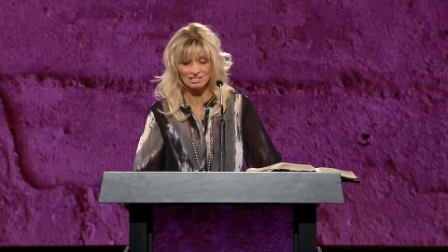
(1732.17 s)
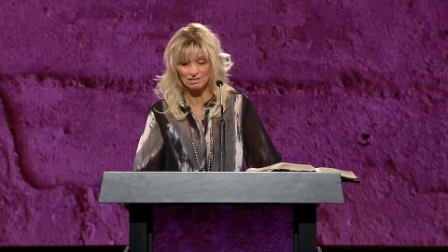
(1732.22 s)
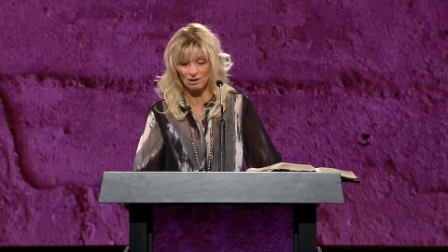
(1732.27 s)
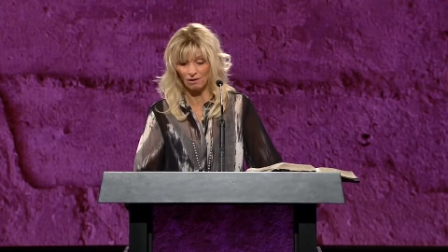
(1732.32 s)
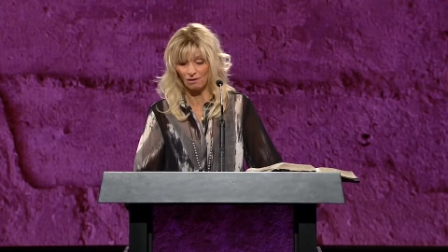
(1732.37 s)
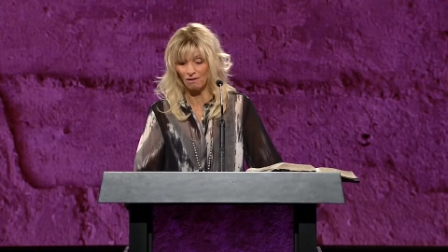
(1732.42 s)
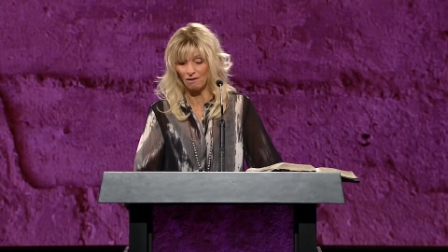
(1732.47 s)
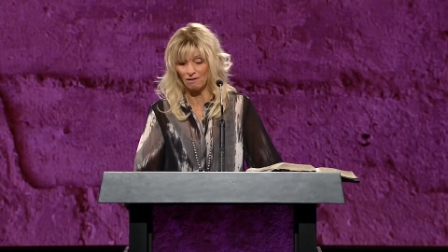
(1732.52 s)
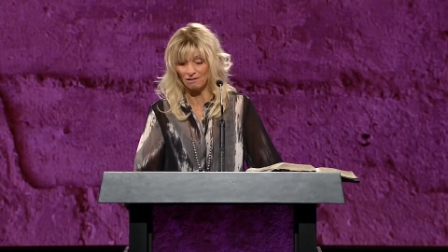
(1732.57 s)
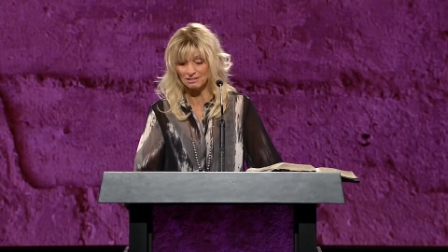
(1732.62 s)

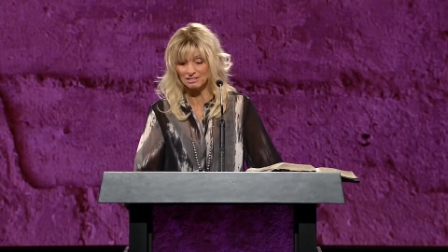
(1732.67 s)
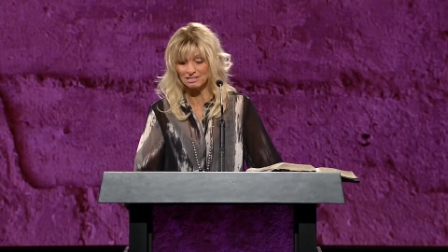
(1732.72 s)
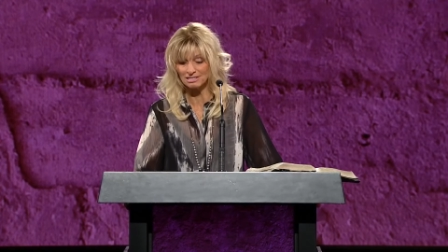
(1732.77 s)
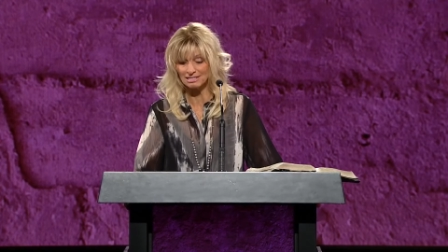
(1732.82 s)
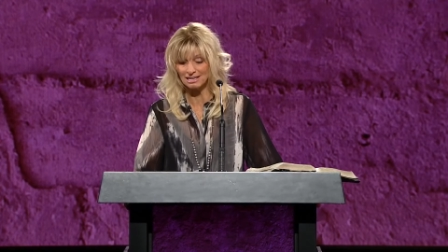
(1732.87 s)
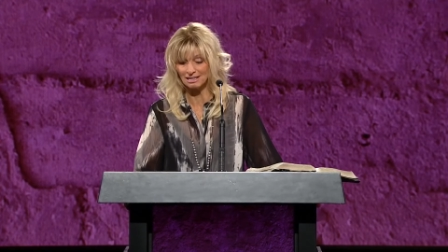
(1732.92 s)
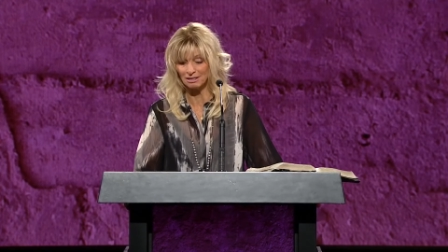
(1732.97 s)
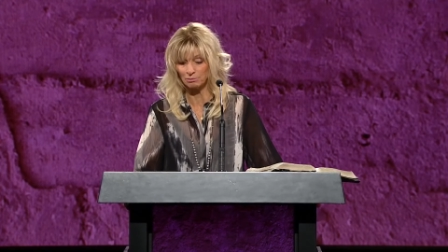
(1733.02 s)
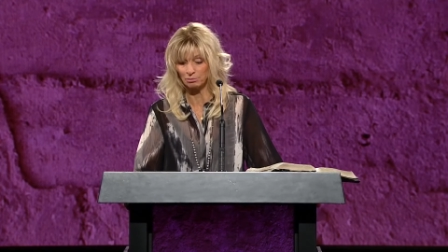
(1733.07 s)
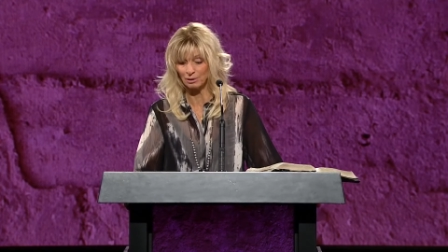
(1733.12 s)
call to
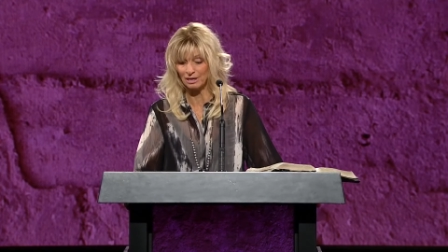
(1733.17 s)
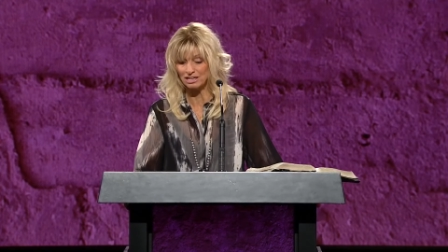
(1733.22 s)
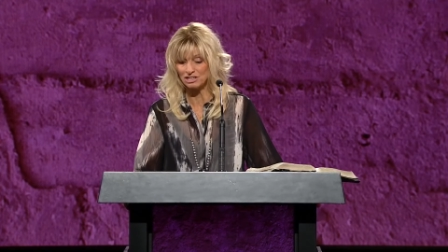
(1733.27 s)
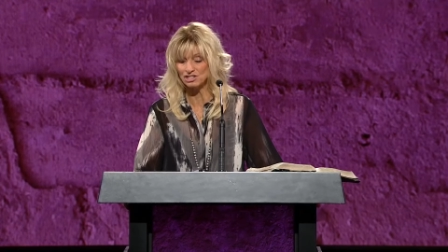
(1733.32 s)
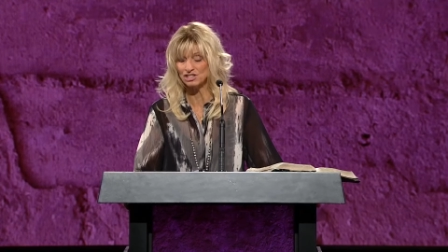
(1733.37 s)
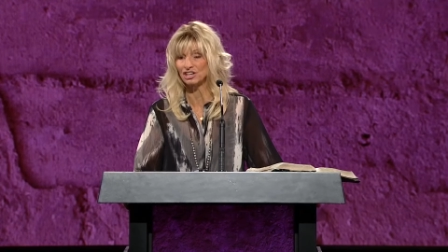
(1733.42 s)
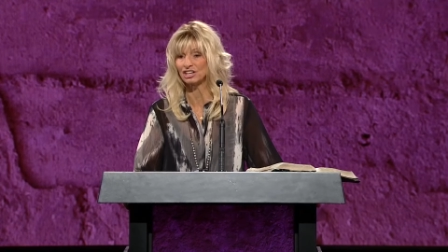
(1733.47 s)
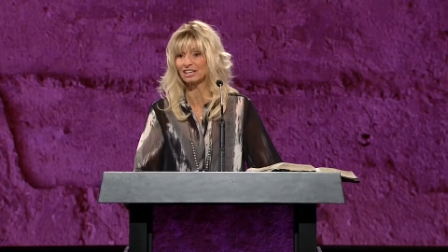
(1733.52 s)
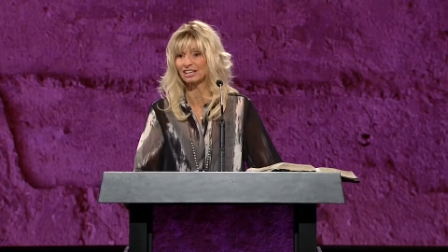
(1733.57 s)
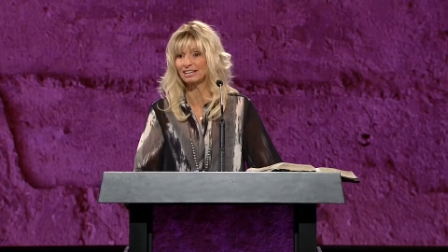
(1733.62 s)

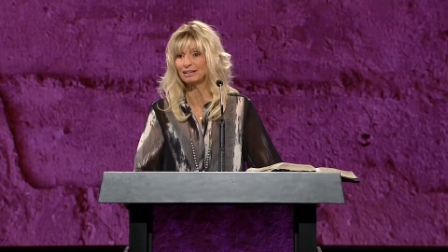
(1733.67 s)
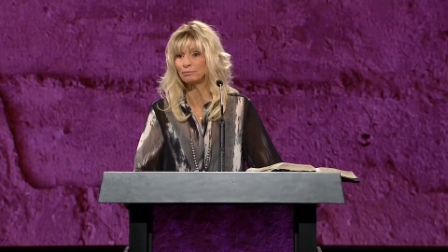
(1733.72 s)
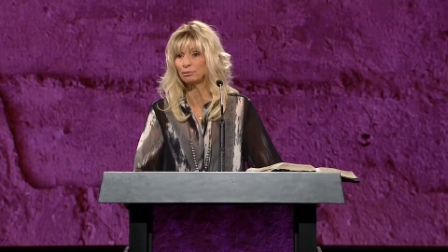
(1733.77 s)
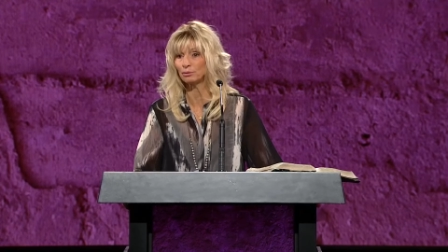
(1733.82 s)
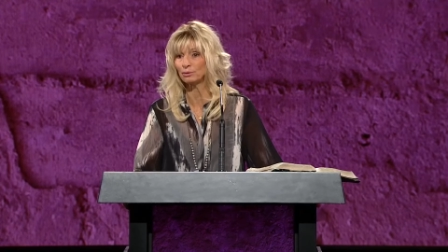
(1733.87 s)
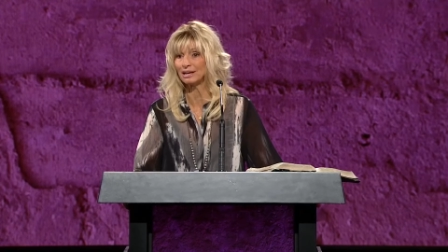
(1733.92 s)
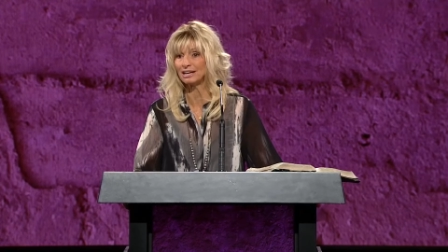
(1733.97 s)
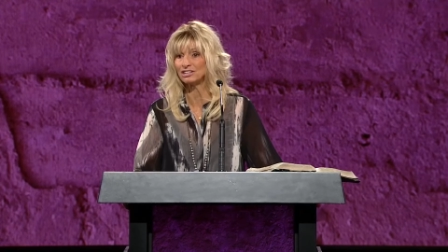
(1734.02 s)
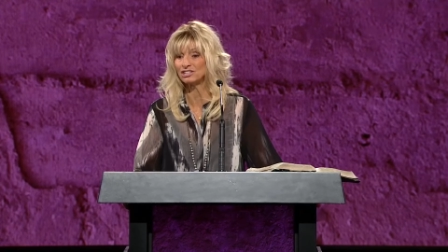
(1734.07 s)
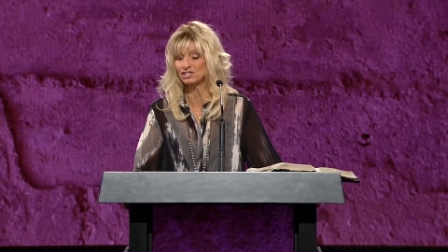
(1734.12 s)
celebration,
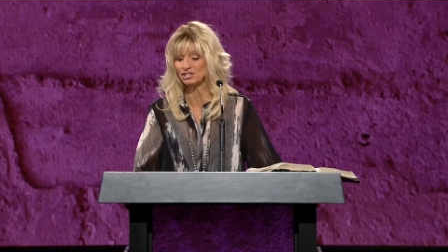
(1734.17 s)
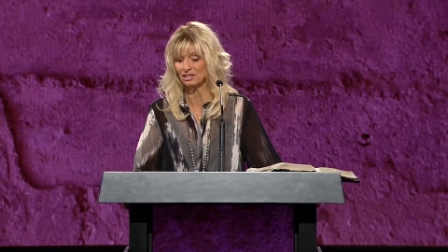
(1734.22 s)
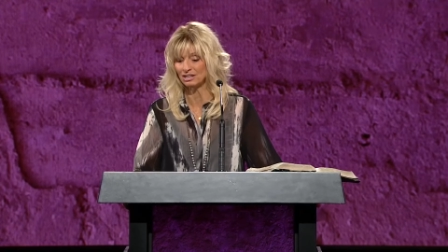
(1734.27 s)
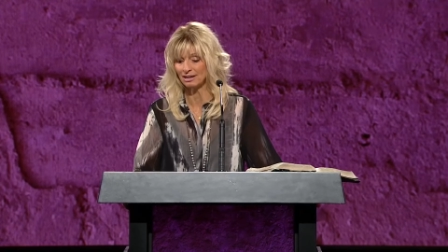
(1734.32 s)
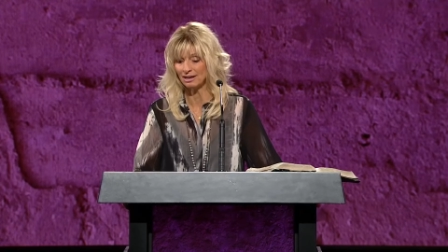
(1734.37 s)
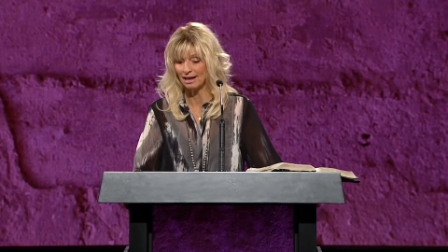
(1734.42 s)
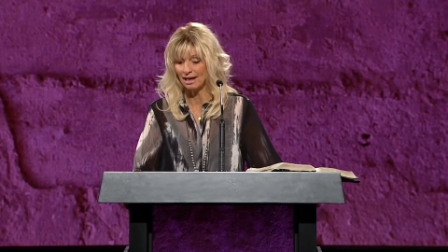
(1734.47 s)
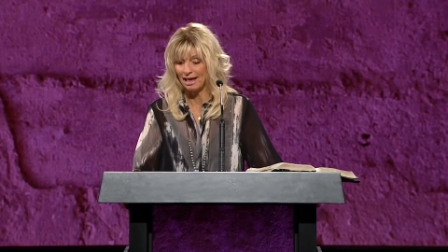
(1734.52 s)
liberation,